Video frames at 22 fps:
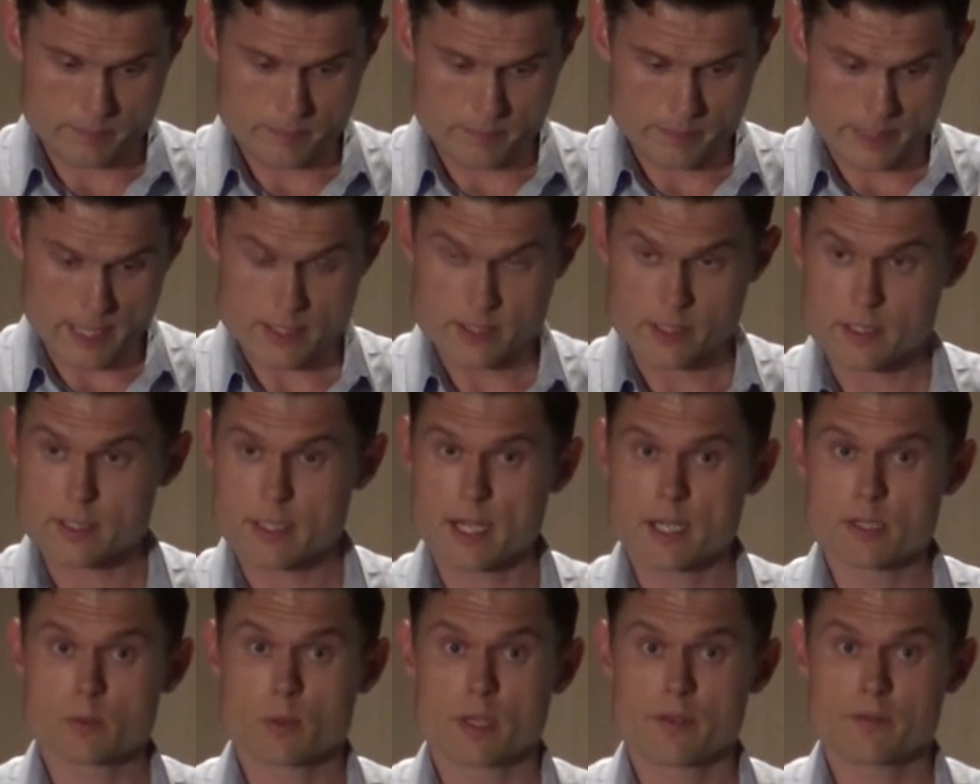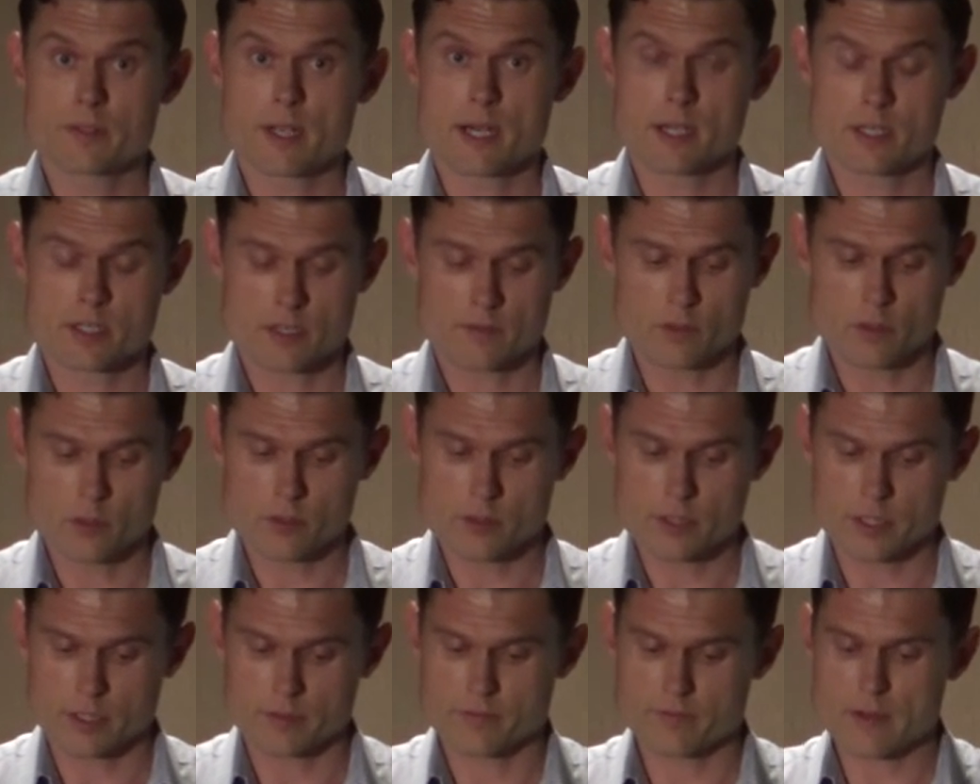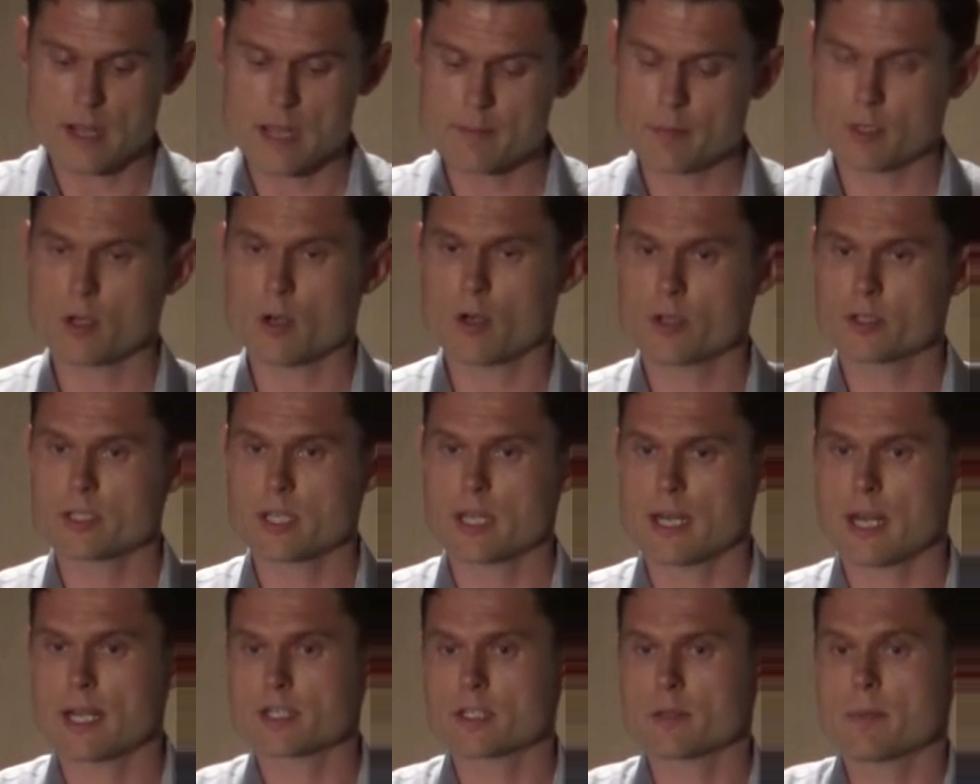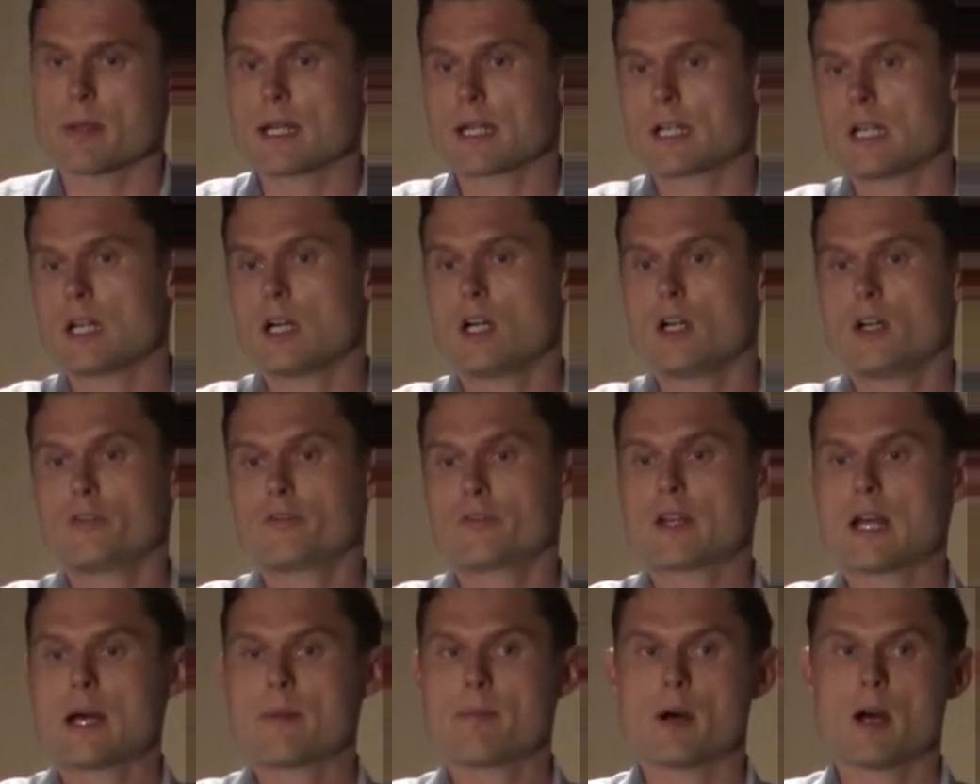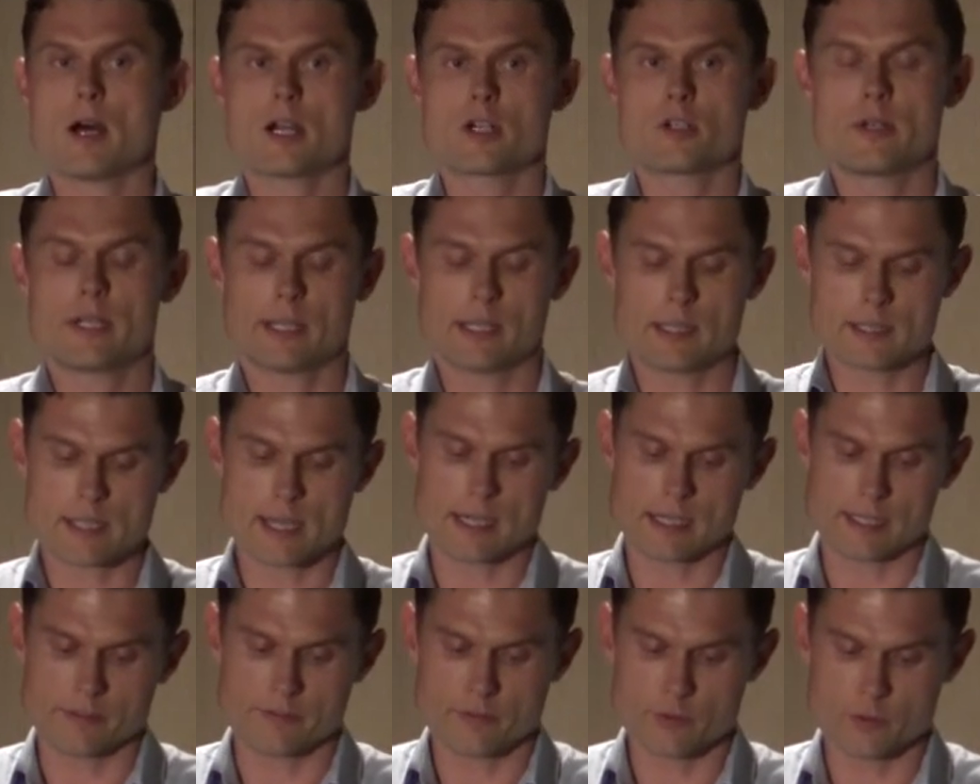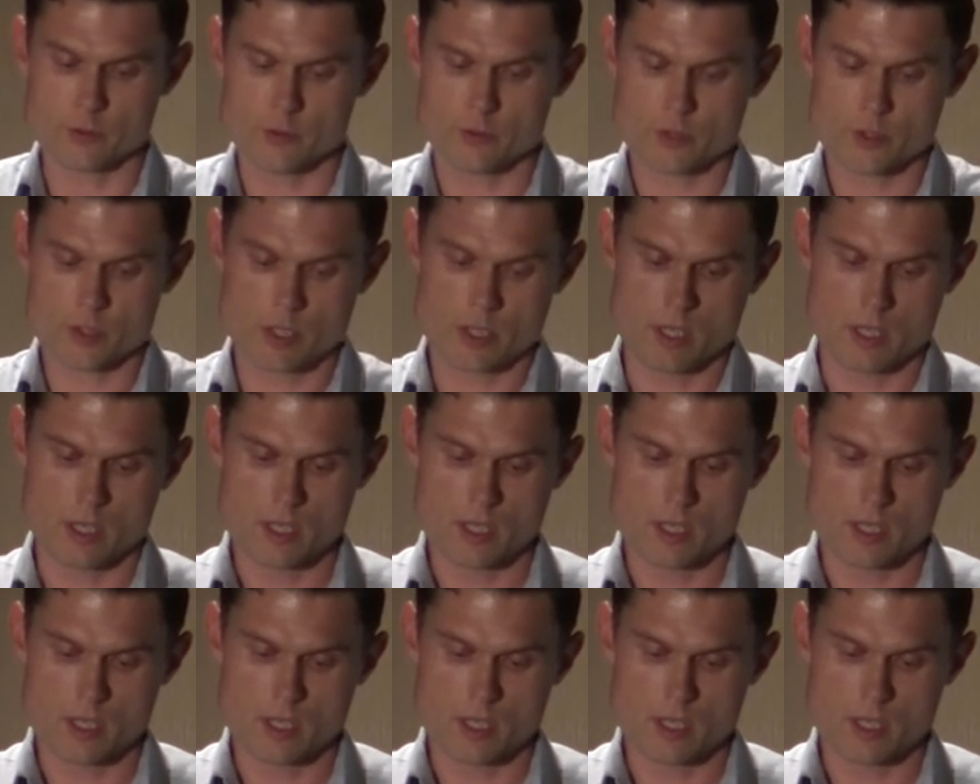But as it stands, what I've done is I've looked at fiber content as a marker of carbohydrate-containing foods.